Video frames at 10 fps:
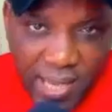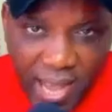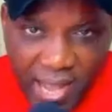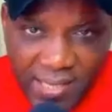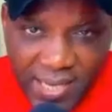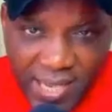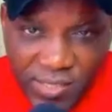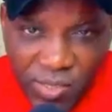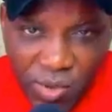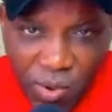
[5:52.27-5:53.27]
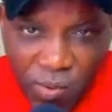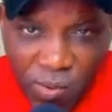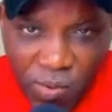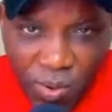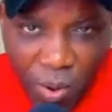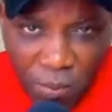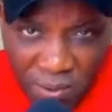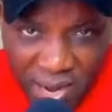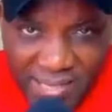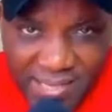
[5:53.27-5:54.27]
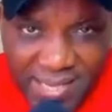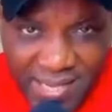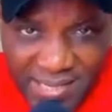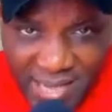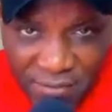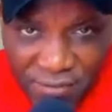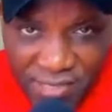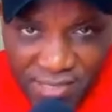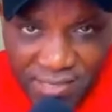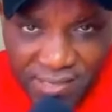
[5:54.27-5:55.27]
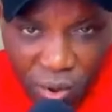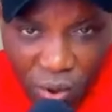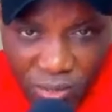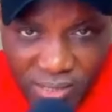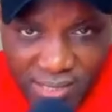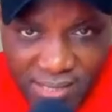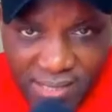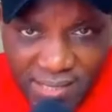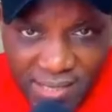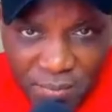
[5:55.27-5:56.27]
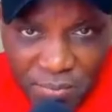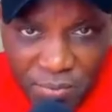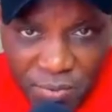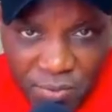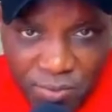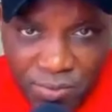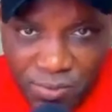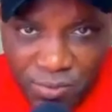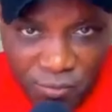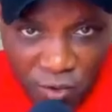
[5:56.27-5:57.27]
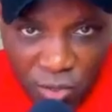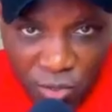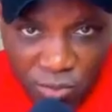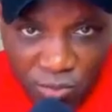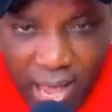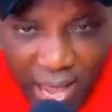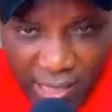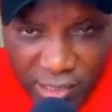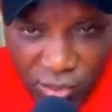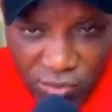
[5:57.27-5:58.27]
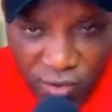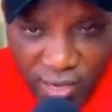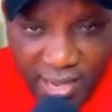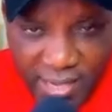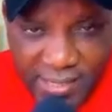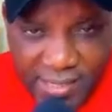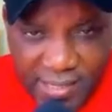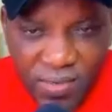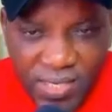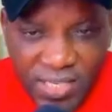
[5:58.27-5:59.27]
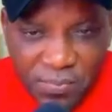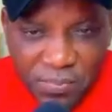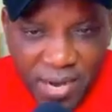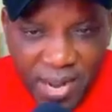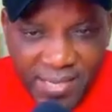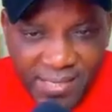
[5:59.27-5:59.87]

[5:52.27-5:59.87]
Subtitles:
and there's no complex interface. All this is simple to follow. And don't forget, this price